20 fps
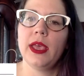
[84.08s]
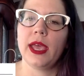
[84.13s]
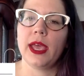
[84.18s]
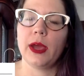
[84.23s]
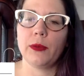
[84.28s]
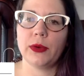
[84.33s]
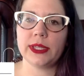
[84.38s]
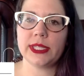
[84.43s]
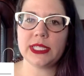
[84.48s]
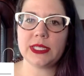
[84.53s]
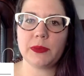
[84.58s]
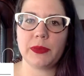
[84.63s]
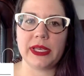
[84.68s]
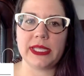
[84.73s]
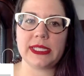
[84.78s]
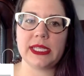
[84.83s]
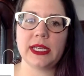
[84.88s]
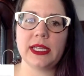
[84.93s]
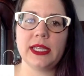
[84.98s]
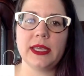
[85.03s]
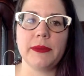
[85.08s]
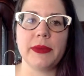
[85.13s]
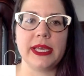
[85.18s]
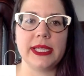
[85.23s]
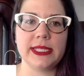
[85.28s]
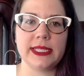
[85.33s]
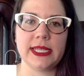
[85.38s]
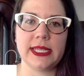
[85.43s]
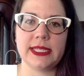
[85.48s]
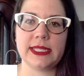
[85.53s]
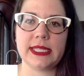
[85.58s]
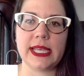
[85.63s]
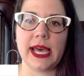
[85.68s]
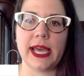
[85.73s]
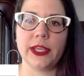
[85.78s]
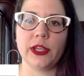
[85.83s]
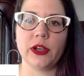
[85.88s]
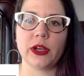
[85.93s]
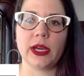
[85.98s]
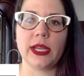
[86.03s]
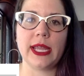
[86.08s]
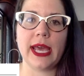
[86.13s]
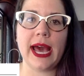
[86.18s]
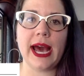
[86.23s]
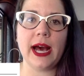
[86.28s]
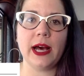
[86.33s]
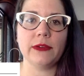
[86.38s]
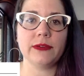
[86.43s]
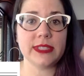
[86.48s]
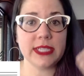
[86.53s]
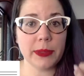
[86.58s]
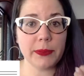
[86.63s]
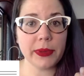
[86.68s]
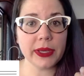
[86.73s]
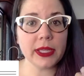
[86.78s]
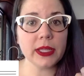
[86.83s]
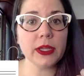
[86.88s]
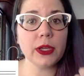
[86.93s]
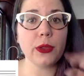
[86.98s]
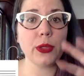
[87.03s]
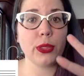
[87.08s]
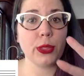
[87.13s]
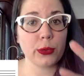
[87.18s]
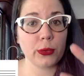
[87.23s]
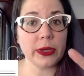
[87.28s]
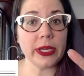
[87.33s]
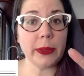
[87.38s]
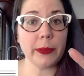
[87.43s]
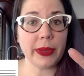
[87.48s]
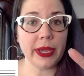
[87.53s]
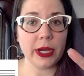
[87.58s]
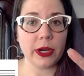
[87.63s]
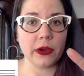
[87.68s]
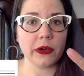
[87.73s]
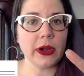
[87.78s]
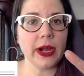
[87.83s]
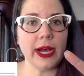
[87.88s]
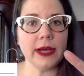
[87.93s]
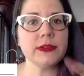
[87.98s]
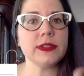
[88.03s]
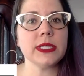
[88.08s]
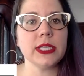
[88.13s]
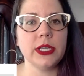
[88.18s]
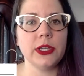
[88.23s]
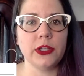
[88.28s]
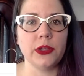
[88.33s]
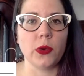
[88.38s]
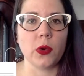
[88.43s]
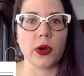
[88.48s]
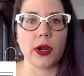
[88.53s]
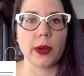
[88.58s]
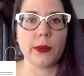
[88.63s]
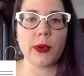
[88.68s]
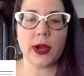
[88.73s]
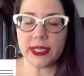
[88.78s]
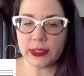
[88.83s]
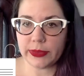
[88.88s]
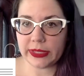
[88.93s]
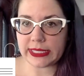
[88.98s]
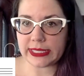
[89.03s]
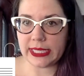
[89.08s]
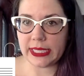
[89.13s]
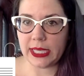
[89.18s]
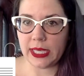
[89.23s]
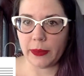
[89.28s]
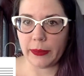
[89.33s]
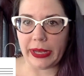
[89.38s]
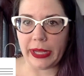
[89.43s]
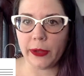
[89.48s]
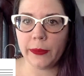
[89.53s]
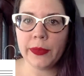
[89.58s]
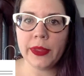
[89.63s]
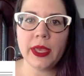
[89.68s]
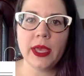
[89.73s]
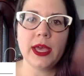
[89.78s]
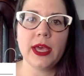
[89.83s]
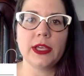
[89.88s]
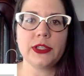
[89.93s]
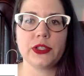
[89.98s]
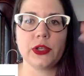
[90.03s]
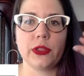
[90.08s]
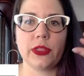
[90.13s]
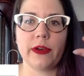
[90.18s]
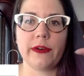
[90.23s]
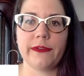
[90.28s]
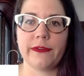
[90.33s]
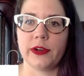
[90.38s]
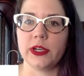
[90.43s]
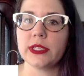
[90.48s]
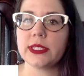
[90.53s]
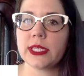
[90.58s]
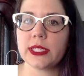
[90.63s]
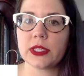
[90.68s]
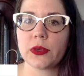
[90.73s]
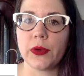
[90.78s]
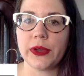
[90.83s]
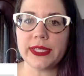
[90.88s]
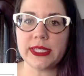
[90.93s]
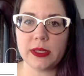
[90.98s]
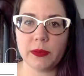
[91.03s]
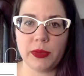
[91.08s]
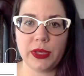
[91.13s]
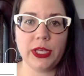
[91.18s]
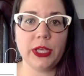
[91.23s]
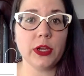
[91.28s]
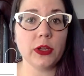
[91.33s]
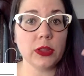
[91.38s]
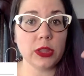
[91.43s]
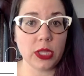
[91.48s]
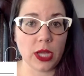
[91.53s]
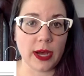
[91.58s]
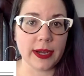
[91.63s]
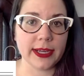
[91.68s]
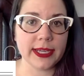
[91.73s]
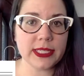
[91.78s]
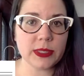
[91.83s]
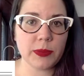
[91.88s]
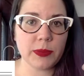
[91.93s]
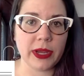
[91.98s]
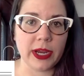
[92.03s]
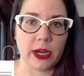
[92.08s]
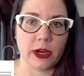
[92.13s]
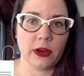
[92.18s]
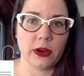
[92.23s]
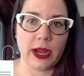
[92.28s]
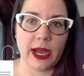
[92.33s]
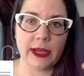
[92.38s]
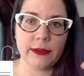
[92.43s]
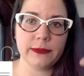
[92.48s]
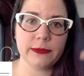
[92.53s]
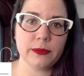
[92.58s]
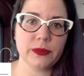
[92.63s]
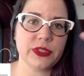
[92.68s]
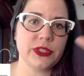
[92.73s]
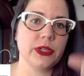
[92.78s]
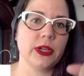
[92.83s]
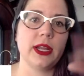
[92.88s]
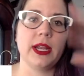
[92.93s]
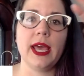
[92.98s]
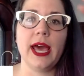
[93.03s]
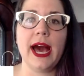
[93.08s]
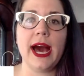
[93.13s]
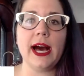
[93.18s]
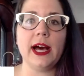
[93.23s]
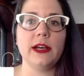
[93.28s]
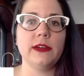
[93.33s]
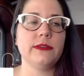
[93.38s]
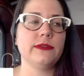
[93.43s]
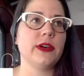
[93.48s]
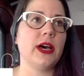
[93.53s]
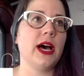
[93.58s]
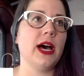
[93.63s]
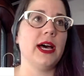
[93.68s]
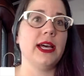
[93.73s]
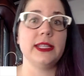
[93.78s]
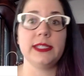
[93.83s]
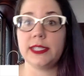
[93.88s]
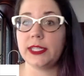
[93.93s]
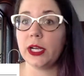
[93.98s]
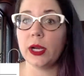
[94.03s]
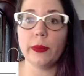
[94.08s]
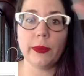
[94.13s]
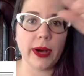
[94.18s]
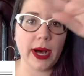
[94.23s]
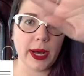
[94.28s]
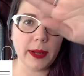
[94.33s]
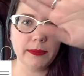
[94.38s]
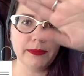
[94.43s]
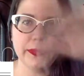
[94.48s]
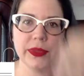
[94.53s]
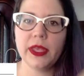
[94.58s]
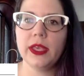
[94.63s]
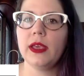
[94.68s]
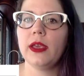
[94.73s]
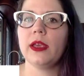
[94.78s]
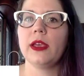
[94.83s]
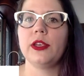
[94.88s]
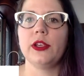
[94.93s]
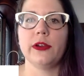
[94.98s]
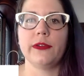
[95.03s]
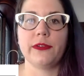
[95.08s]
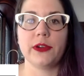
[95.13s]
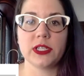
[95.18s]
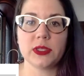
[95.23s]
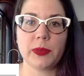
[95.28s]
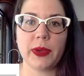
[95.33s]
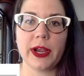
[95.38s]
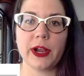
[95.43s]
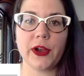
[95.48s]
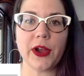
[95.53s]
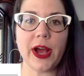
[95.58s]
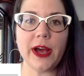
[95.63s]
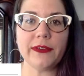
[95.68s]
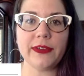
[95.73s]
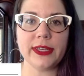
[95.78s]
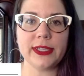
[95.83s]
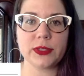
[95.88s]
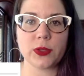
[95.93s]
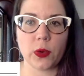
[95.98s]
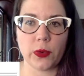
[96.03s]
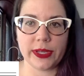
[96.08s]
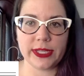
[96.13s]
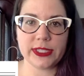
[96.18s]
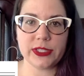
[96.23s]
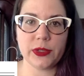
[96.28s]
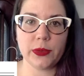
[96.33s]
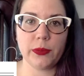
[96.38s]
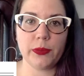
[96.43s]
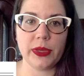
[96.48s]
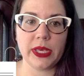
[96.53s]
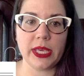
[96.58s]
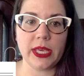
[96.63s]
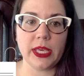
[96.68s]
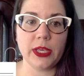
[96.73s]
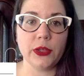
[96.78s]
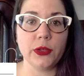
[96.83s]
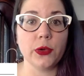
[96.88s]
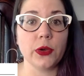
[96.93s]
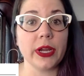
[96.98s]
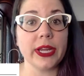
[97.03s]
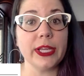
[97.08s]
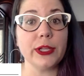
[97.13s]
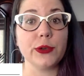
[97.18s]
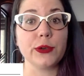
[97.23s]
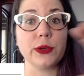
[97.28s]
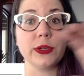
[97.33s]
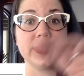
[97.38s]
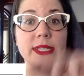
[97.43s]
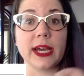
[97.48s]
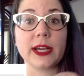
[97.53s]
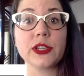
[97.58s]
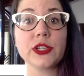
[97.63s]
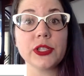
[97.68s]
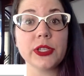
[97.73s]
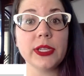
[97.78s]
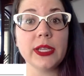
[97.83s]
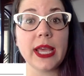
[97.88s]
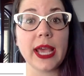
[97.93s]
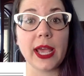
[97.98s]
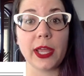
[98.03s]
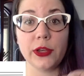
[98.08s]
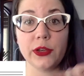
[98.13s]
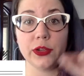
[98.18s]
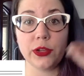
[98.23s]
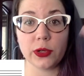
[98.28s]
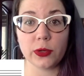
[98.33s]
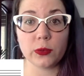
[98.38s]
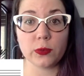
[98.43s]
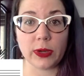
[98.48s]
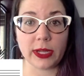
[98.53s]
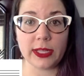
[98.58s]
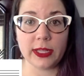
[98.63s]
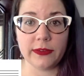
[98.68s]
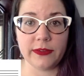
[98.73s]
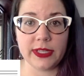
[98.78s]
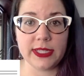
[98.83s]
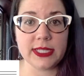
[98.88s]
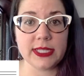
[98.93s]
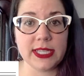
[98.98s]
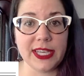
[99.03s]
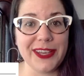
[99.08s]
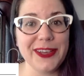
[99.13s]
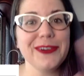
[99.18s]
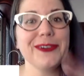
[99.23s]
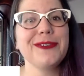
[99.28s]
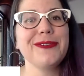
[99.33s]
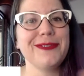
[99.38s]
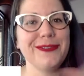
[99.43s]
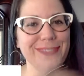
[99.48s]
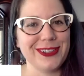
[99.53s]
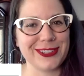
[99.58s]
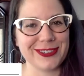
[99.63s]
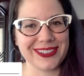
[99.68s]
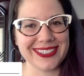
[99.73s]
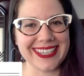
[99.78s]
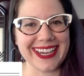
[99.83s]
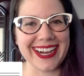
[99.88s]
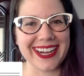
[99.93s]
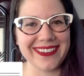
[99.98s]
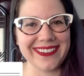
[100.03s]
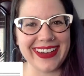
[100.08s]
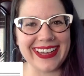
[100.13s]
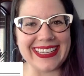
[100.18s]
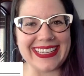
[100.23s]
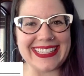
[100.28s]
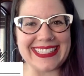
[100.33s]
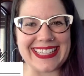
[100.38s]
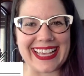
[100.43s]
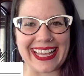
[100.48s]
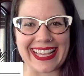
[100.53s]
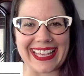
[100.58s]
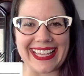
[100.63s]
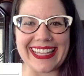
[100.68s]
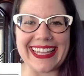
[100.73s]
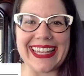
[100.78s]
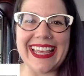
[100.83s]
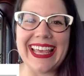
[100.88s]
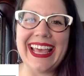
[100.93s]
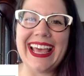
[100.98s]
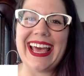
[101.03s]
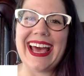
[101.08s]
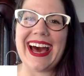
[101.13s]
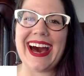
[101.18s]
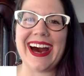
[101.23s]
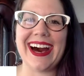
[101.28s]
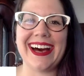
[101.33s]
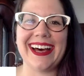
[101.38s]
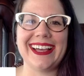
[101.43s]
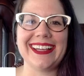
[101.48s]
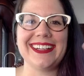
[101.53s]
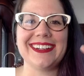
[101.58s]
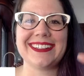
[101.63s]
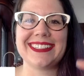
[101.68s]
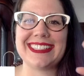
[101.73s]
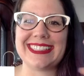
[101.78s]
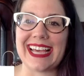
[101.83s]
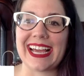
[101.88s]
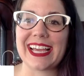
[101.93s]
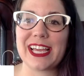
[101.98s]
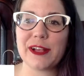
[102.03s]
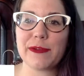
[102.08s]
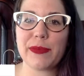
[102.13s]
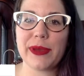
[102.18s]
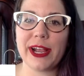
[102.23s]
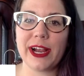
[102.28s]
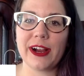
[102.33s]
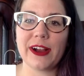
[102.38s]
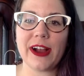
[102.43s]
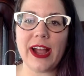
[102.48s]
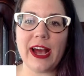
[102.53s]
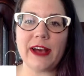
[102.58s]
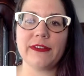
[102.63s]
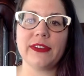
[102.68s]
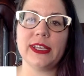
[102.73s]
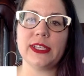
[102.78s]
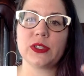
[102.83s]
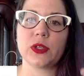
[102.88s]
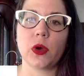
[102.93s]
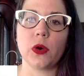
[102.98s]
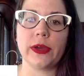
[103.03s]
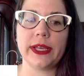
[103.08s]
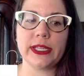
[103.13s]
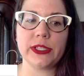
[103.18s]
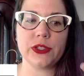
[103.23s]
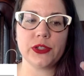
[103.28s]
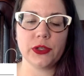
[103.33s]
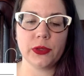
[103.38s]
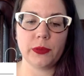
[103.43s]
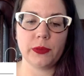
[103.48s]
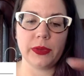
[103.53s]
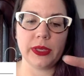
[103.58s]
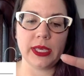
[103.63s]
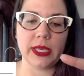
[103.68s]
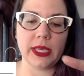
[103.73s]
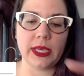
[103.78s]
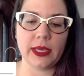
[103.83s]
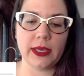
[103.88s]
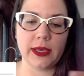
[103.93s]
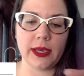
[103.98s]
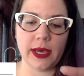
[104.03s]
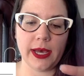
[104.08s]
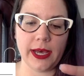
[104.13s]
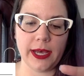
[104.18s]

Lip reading: And what this basically means is that you're going to have typically 3 paragraphs in your prospecting email. So the first is going to be your longest paragraph. So you're going to have, Dear Bob, your first paragraph is going to be your introduction and your relevancy, which we'll talk about in a second. Your second paragraph is going to be